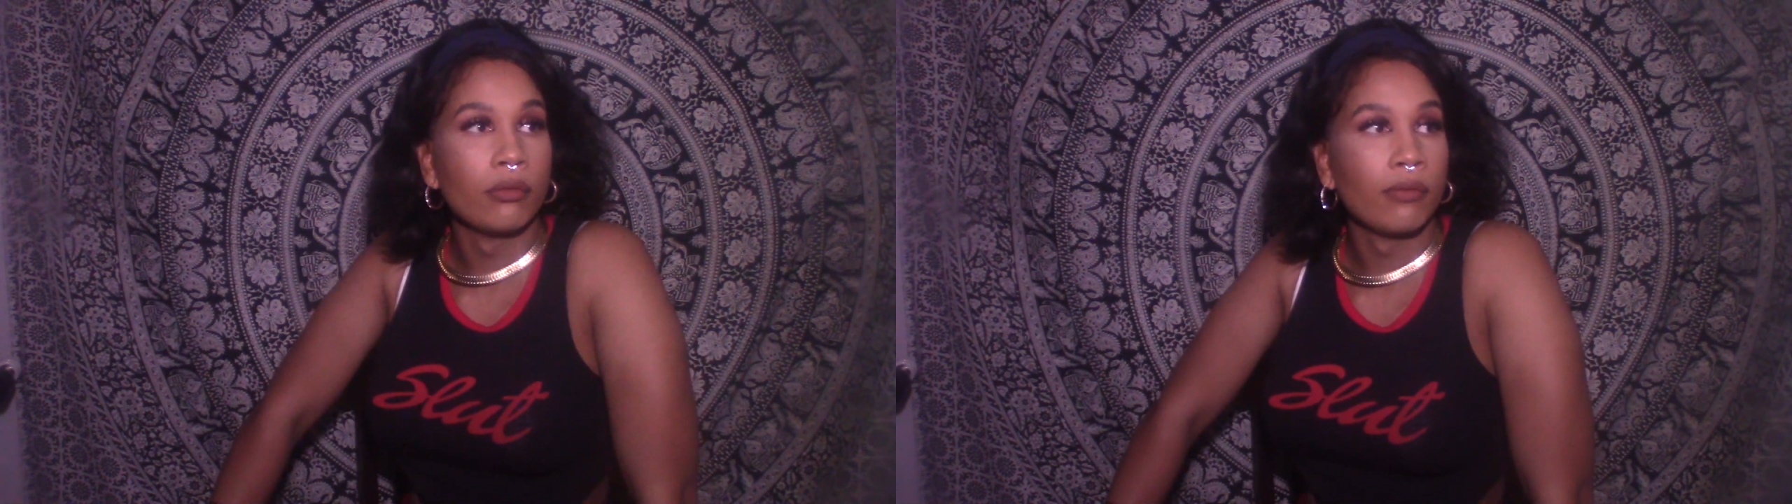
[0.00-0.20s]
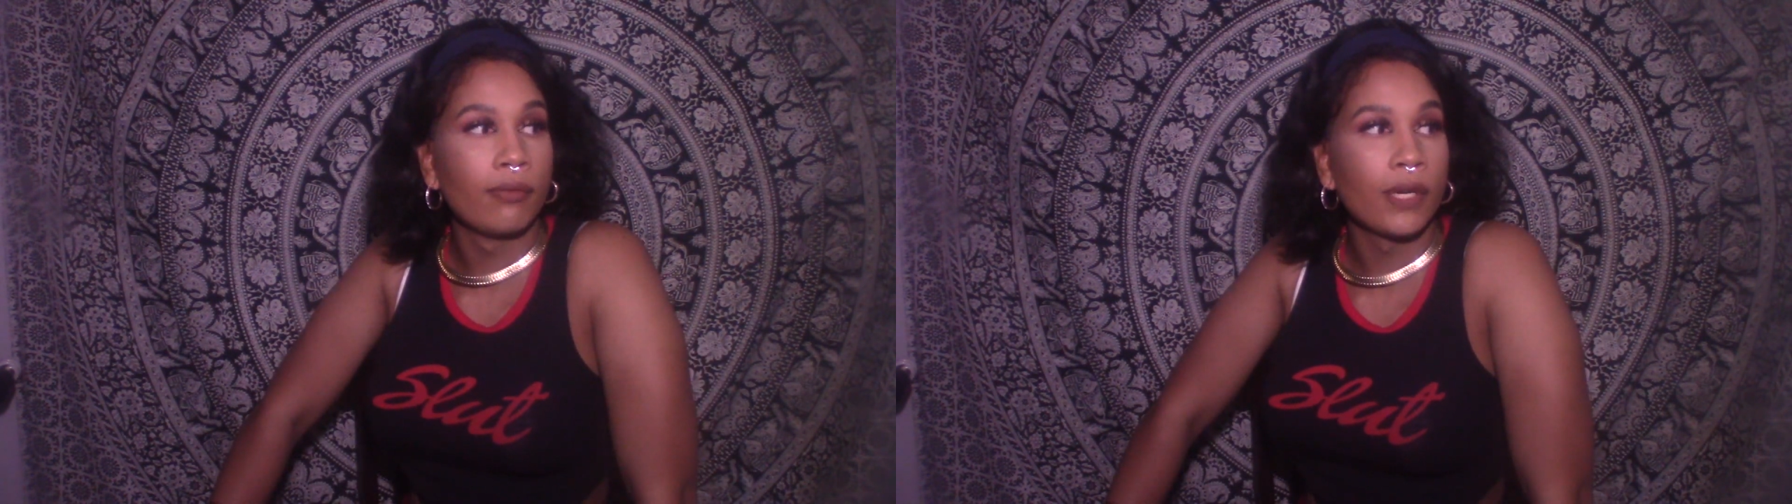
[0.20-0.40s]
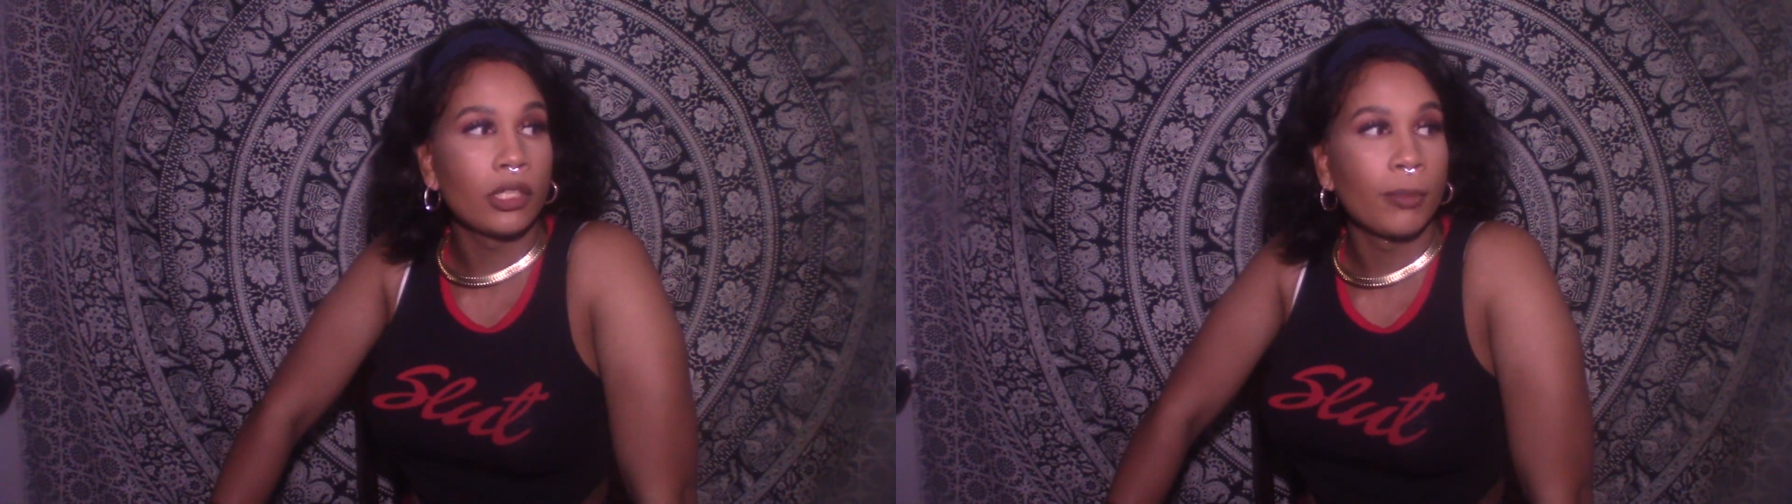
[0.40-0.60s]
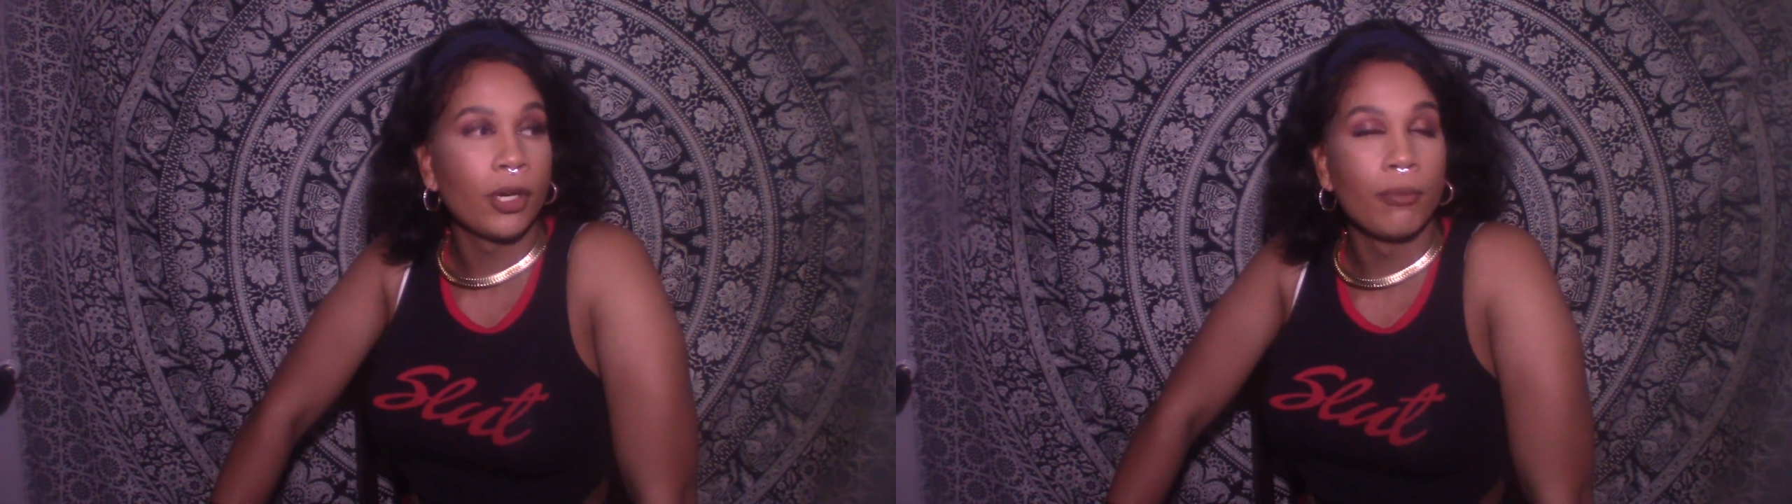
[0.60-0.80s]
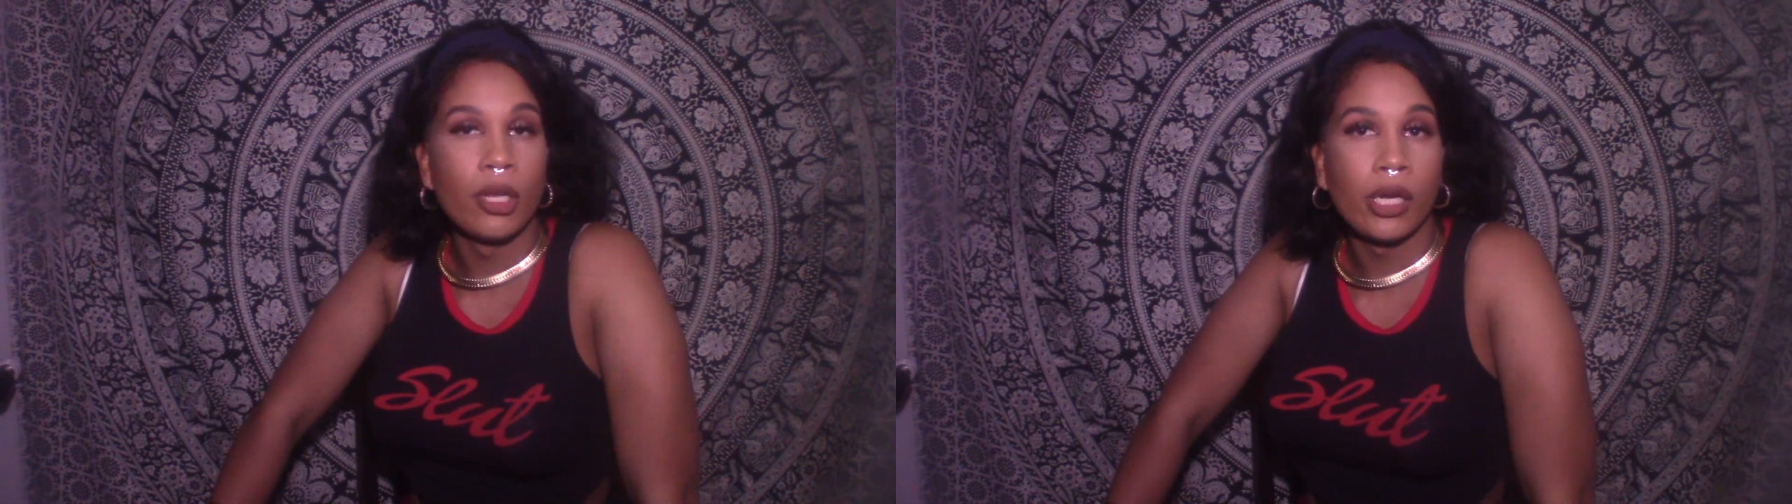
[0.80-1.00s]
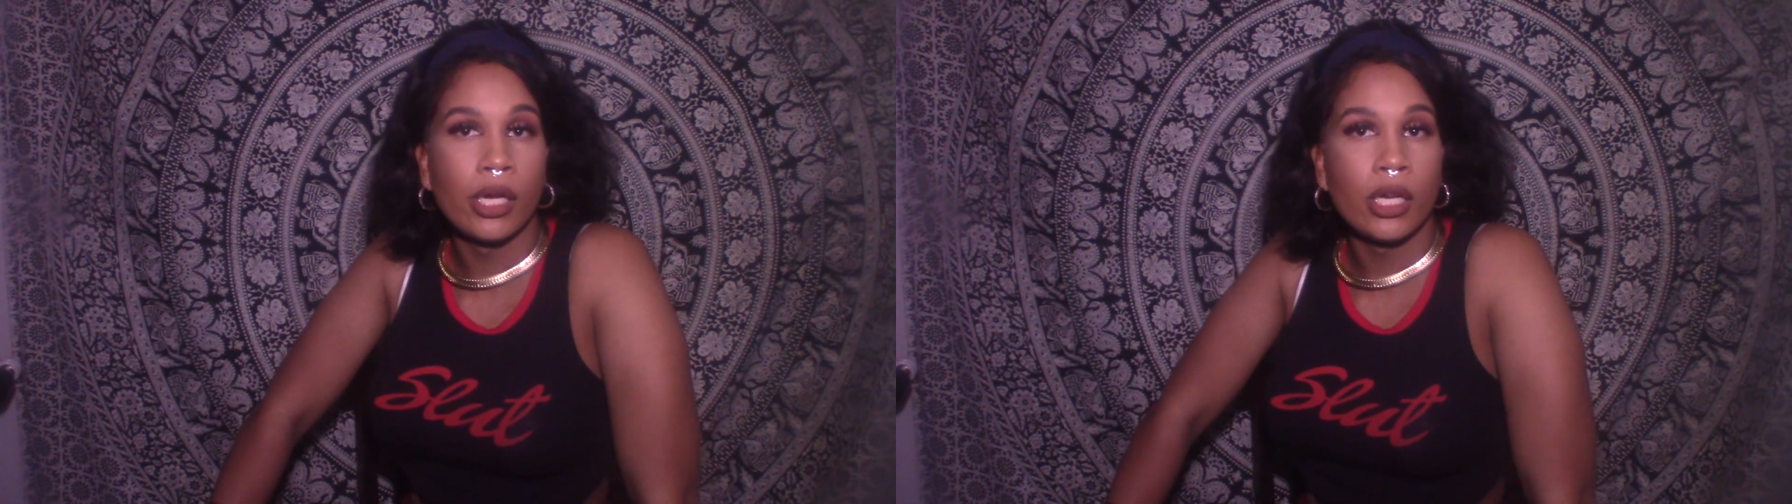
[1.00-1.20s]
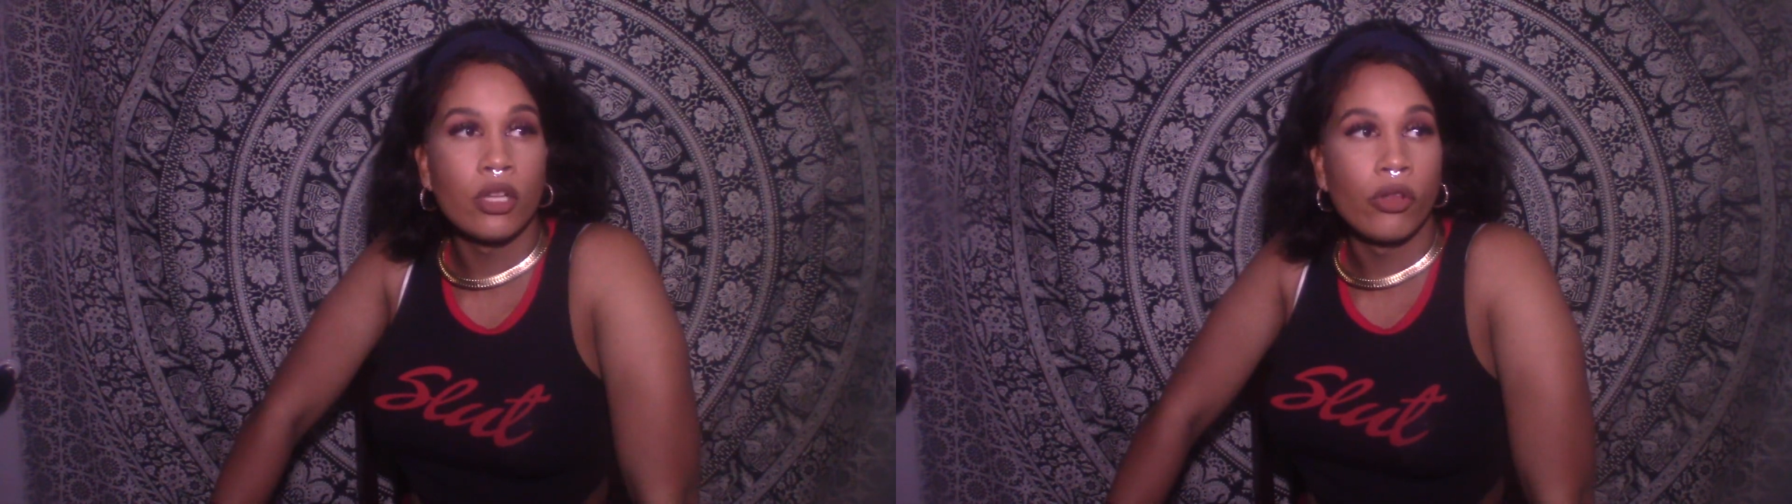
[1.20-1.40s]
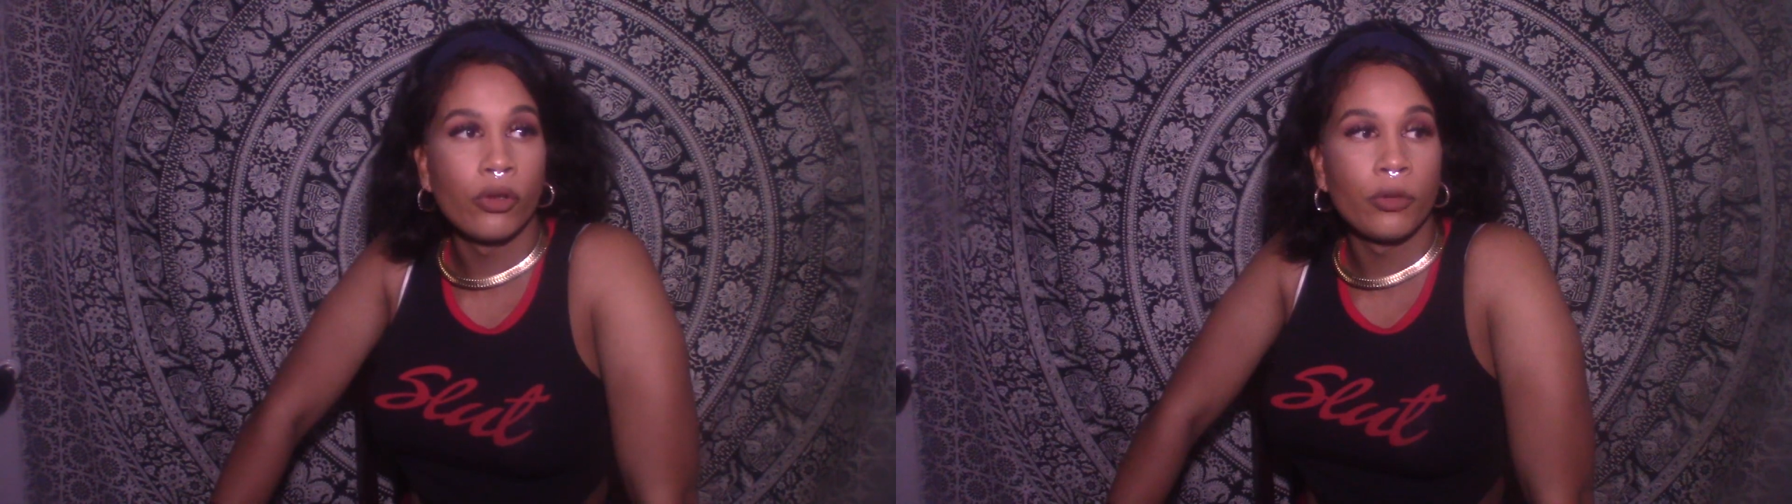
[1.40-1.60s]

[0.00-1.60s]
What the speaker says: fucked up our community, because